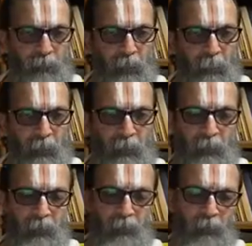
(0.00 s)
I mean
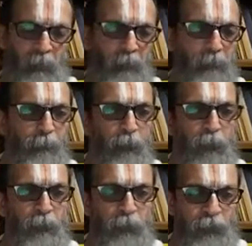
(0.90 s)
the few
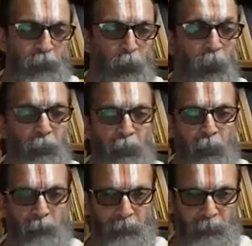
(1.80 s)
authors, the European
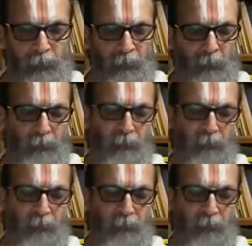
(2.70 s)
authors,